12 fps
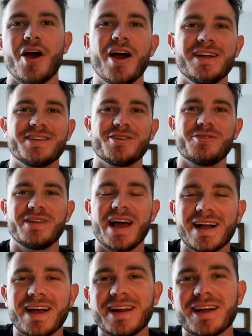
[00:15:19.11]
All right, so
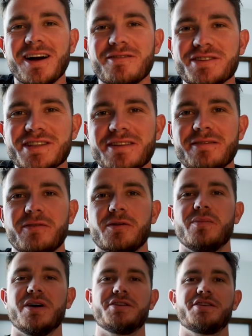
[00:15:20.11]
that kind of covers it for
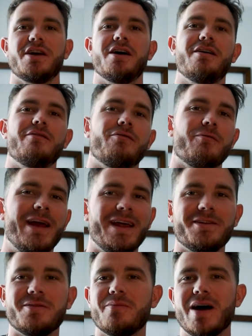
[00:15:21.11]
a bunch of
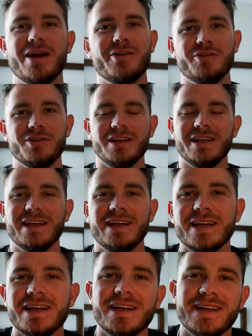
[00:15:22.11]
random minor league